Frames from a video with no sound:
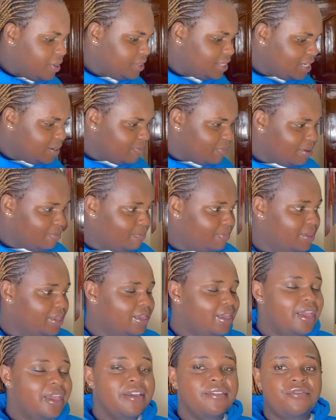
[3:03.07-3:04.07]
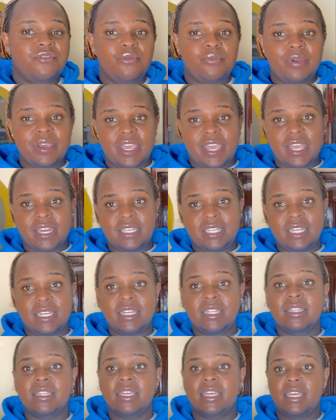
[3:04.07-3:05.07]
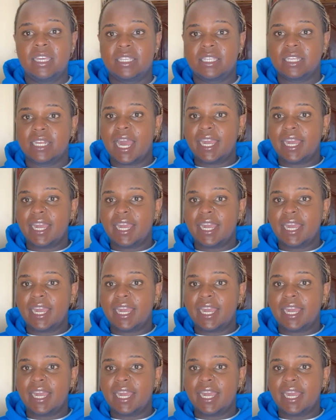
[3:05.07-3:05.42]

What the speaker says: And then maybe fumigating the kitchen.